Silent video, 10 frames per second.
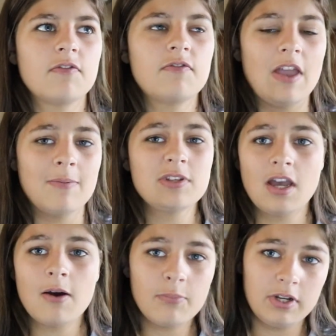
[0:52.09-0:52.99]
famous
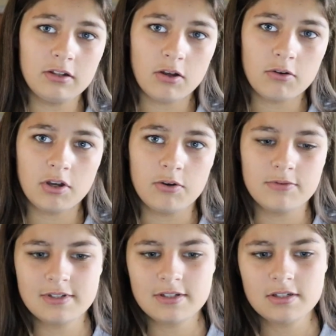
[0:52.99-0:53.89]
company
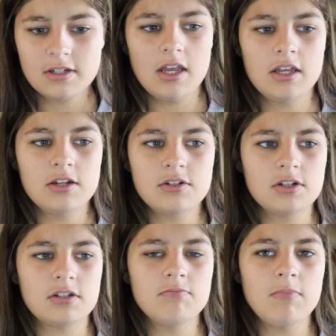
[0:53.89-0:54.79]
logos and
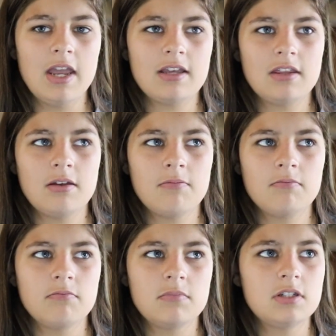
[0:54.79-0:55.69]
just make
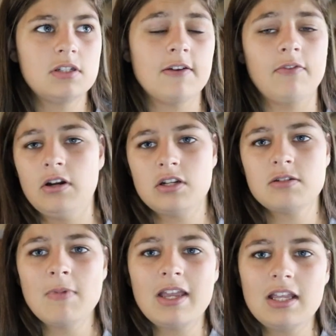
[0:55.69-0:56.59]
them different,
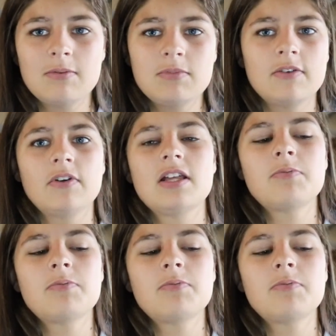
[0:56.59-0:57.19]
just making them different.